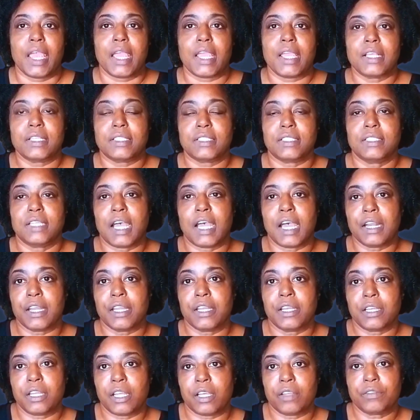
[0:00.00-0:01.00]
It's not
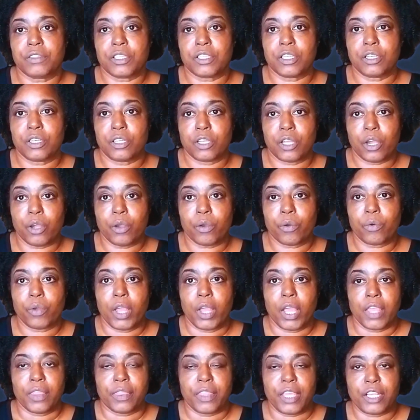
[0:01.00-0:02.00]
enough to know
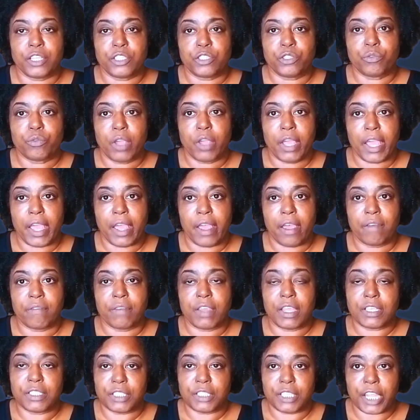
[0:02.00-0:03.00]
that you have
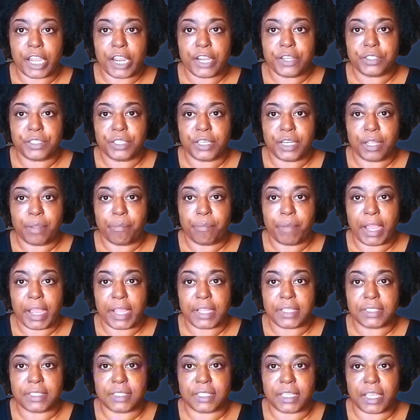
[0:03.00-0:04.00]
a scarcity
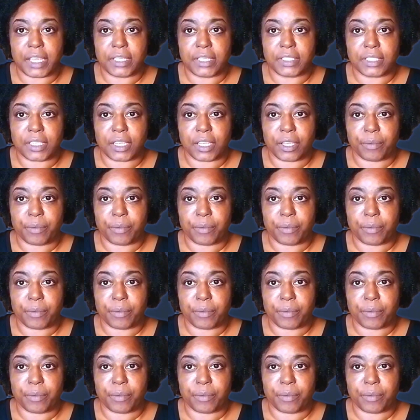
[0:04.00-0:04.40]
mindset